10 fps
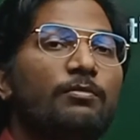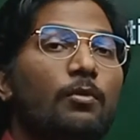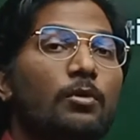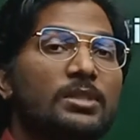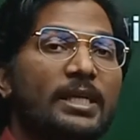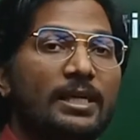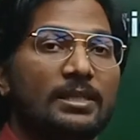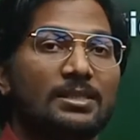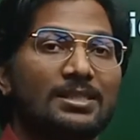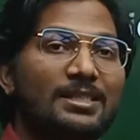4
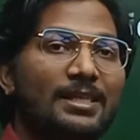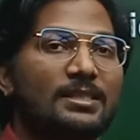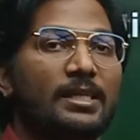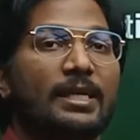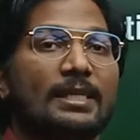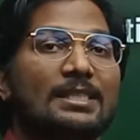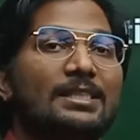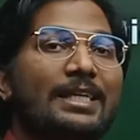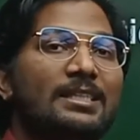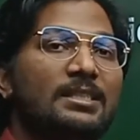seconds, 6
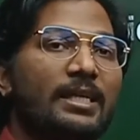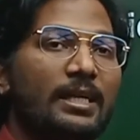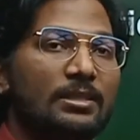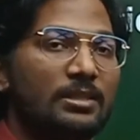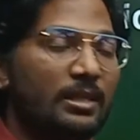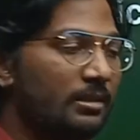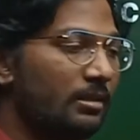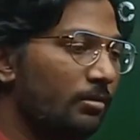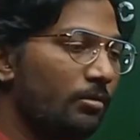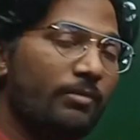seconds, 10 seconds, in
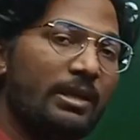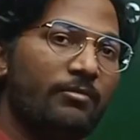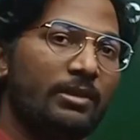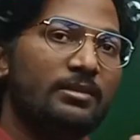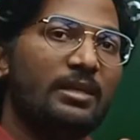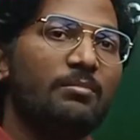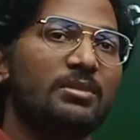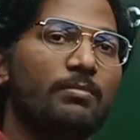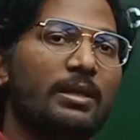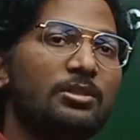when the
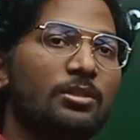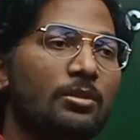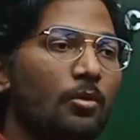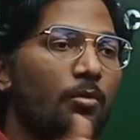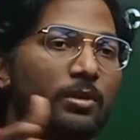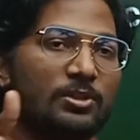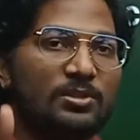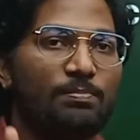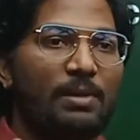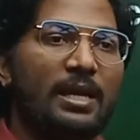time is mentioned over a
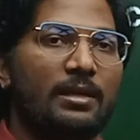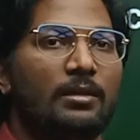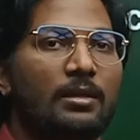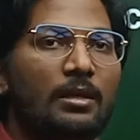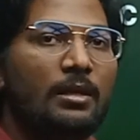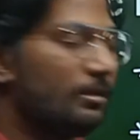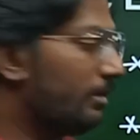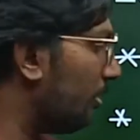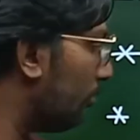span, then